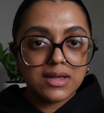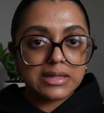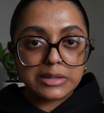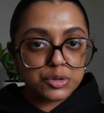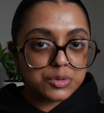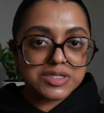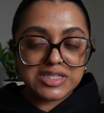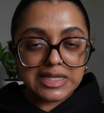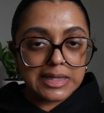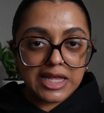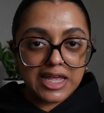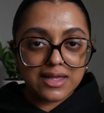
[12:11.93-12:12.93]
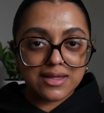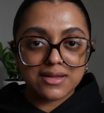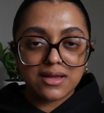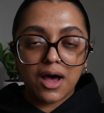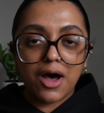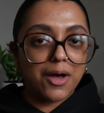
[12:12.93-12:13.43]
little seedling
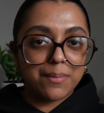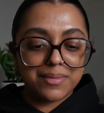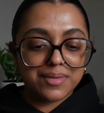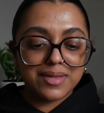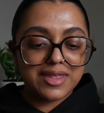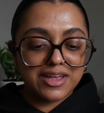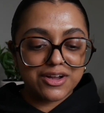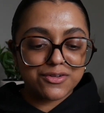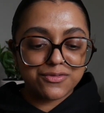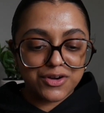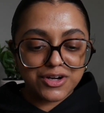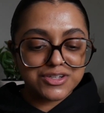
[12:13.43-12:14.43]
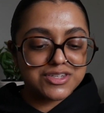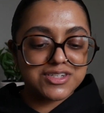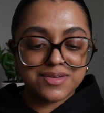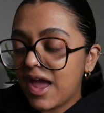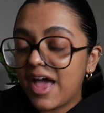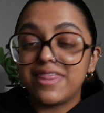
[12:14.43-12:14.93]
hub here
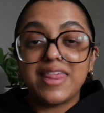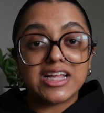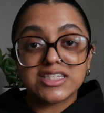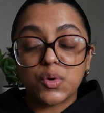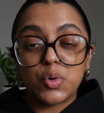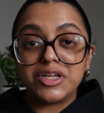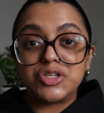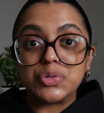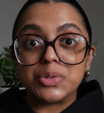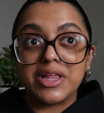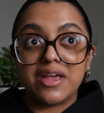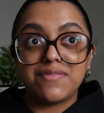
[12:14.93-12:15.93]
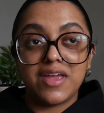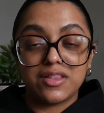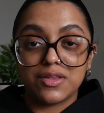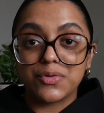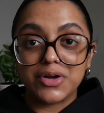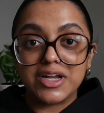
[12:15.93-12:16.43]
first. And that's going to live in
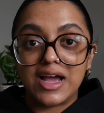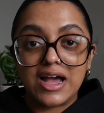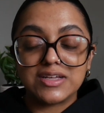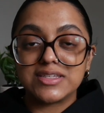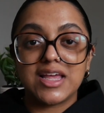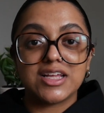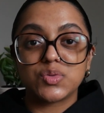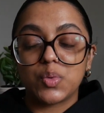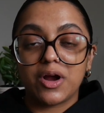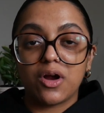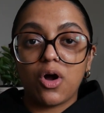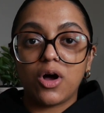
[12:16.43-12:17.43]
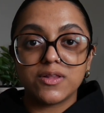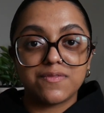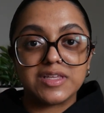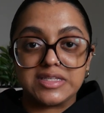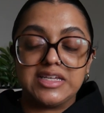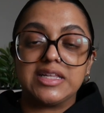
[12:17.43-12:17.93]
the greenhouse. That's where all of
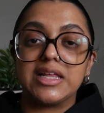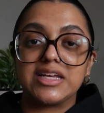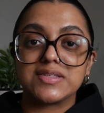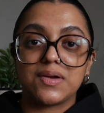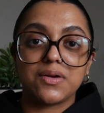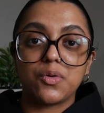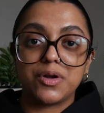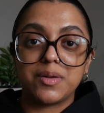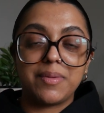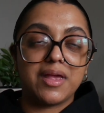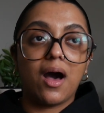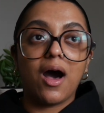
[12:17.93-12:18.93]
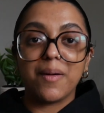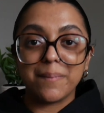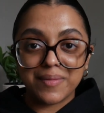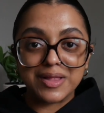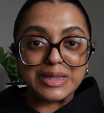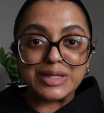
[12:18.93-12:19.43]
the seedlings are going to
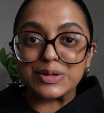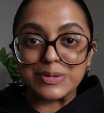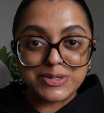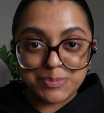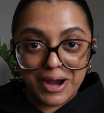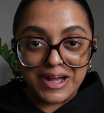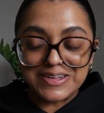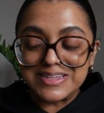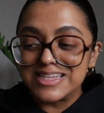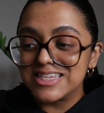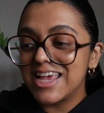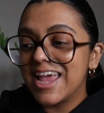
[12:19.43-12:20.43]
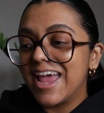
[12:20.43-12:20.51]
become little sprouts.